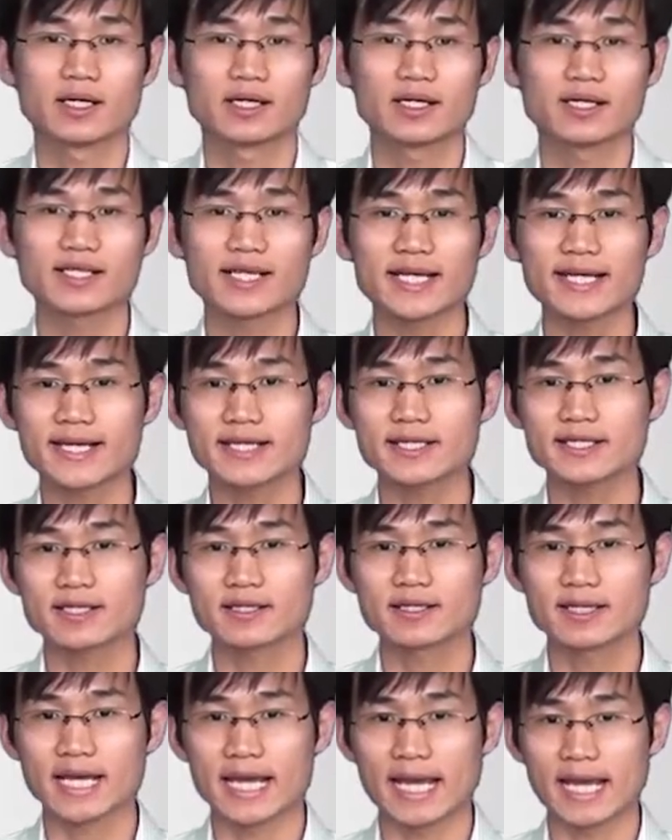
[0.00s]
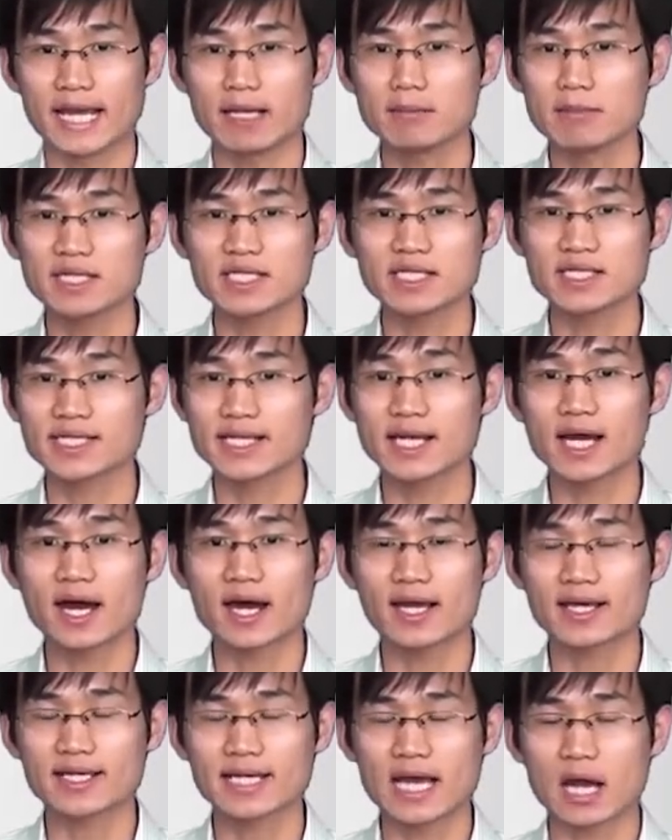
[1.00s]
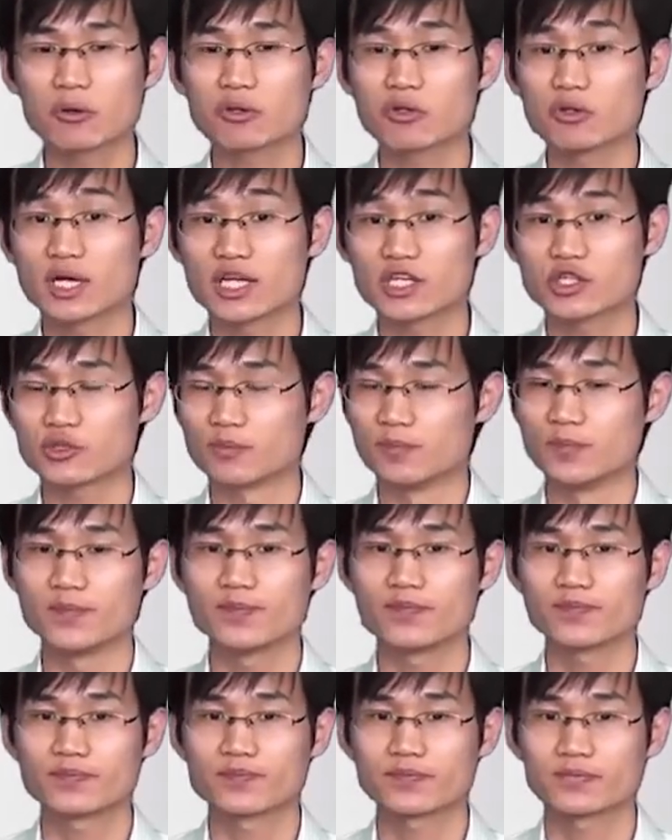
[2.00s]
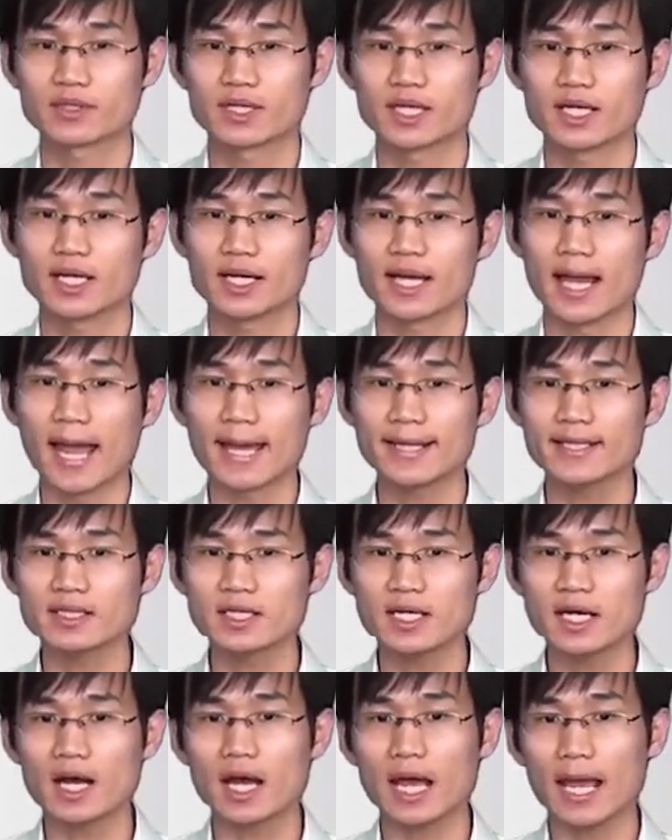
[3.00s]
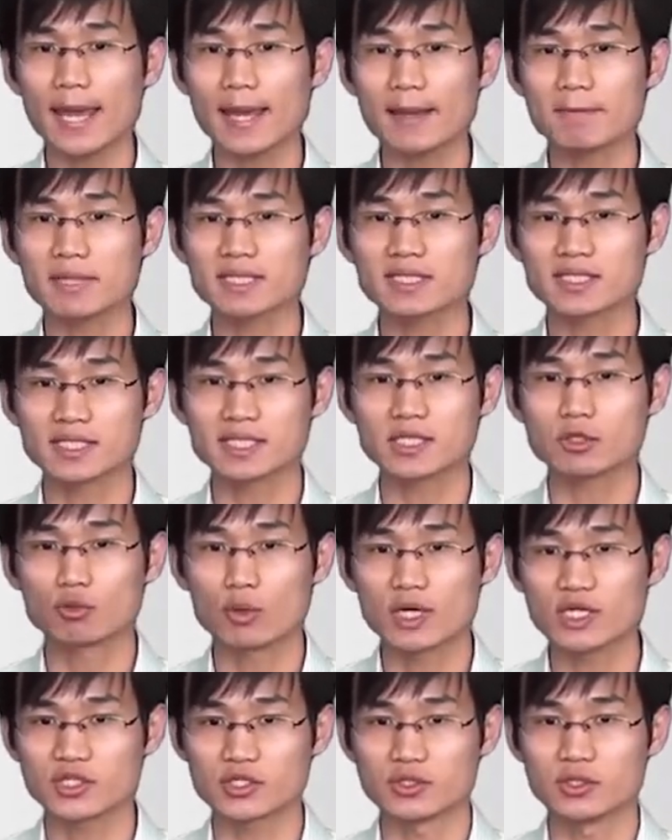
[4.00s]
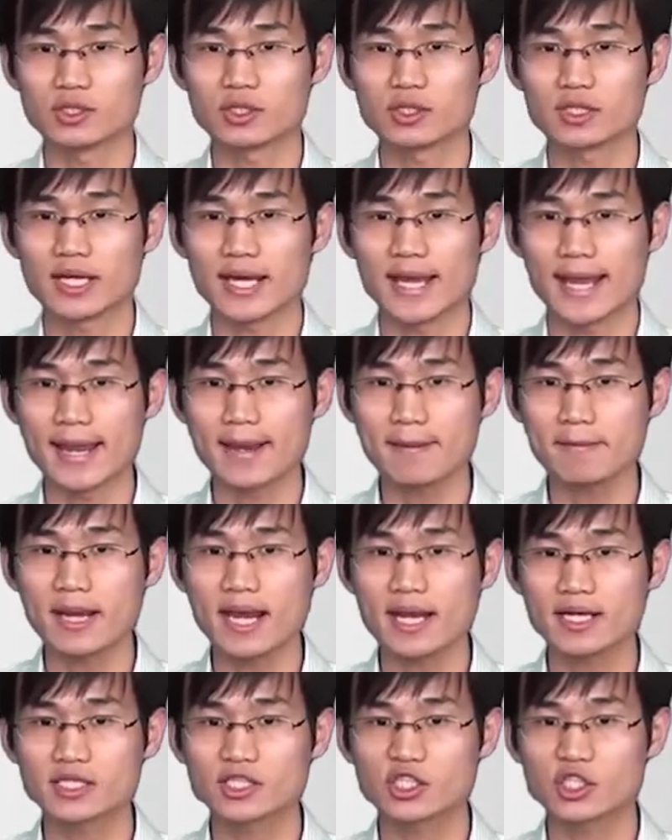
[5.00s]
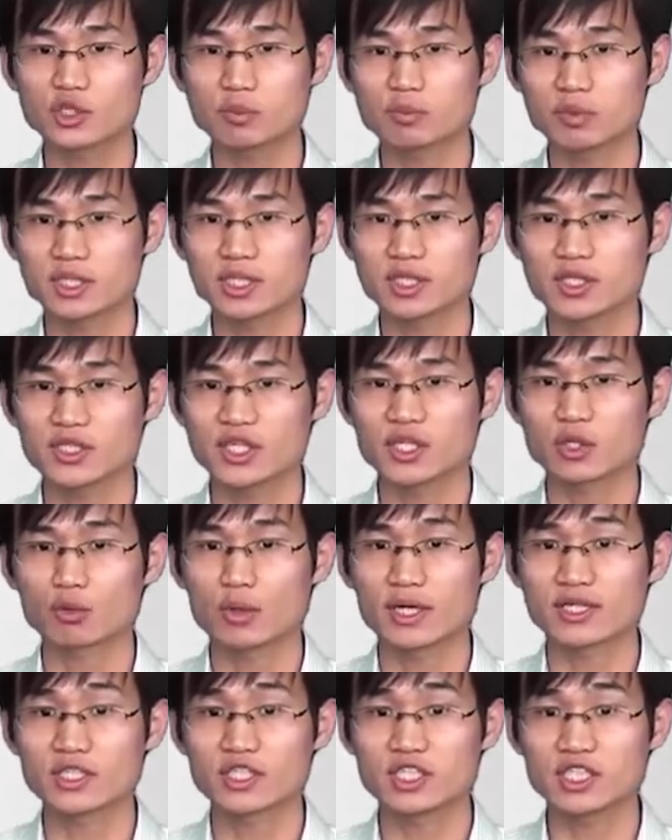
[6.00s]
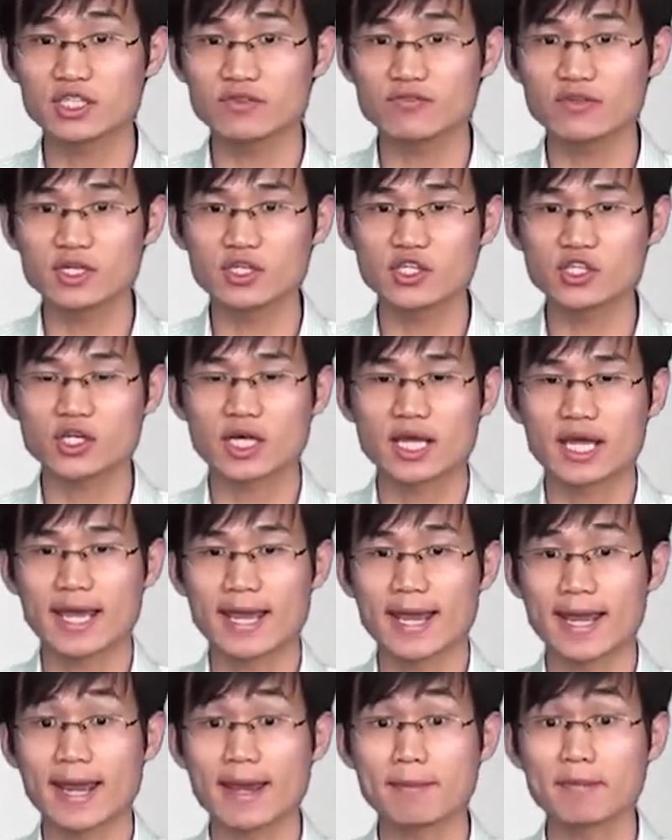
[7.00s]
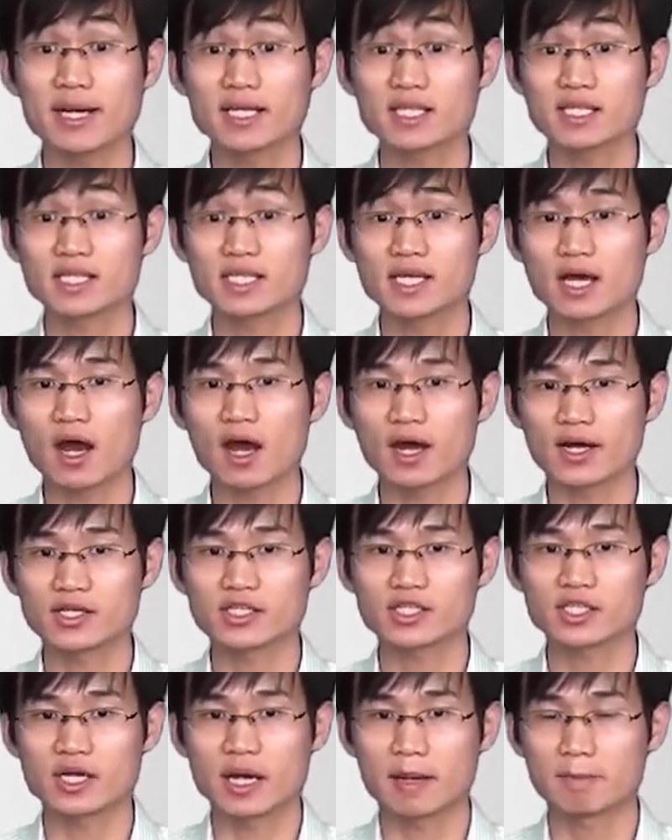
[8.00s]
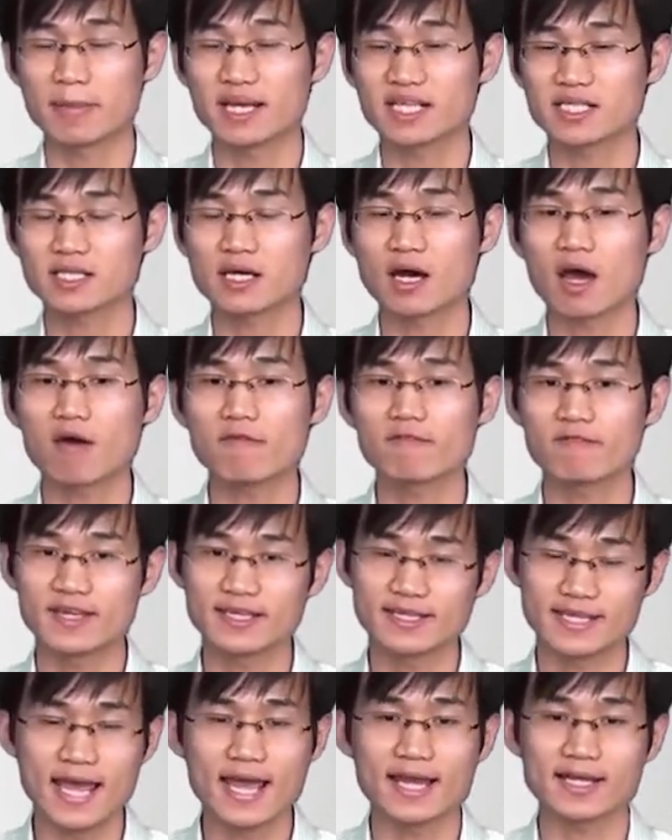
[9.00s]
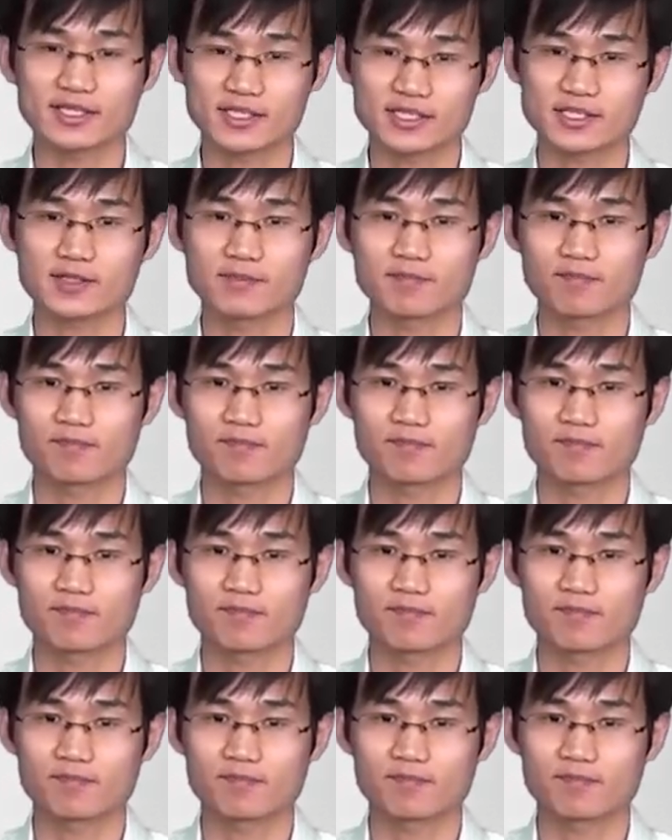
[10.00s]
Second, MSTI calculation. In the MST region, MSTP generates different MSTIs based on VLANs.